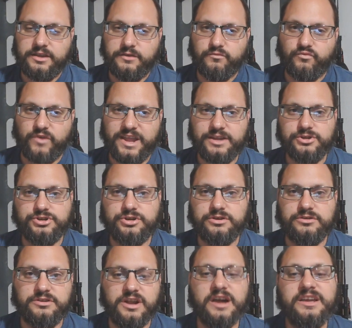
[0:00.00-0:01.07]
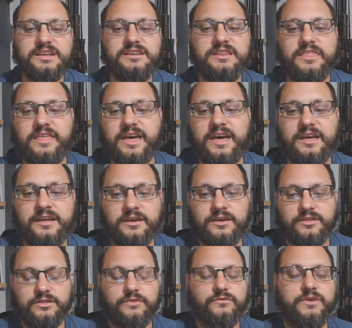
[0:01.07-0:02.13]
ranger knight,
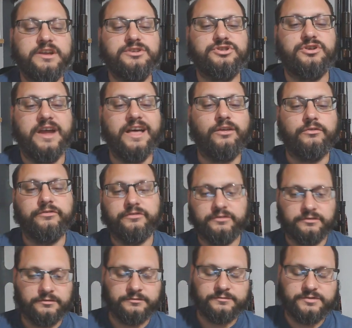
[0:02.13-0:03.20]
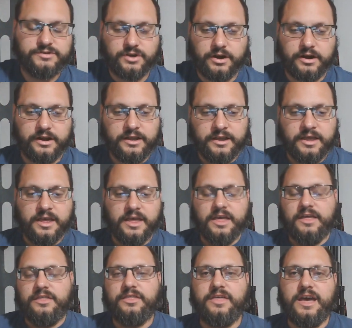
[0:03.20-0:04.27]
the ranger elf,
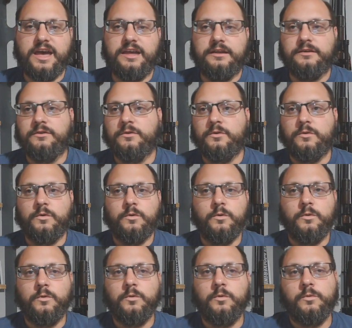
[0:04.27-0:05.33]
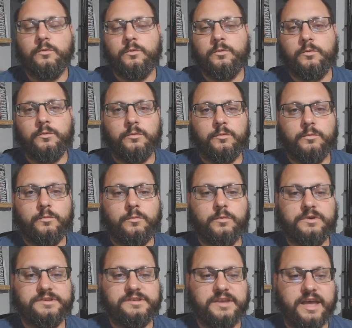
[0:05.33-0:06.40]
that
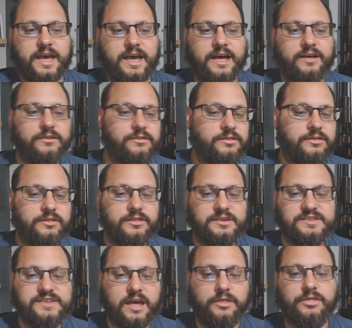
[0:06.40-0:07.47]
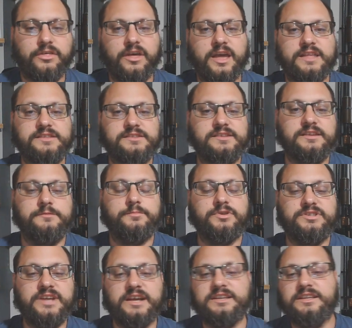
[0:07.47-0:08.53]
was out in the Southlands and
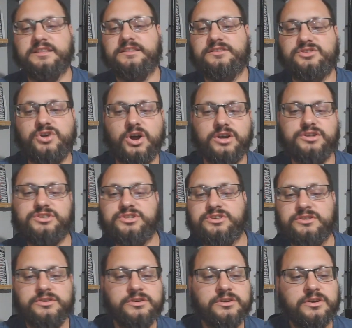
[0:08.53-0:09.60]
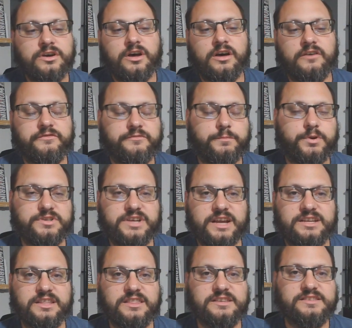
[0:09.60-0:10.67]
charge of
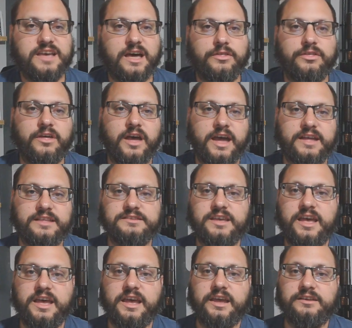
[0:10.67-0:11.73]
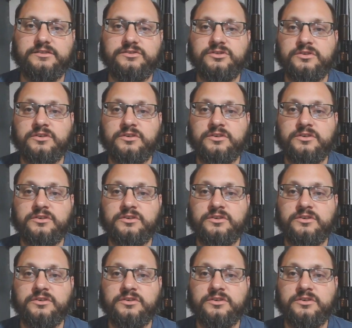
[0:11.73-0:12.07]
protecting the Southlands and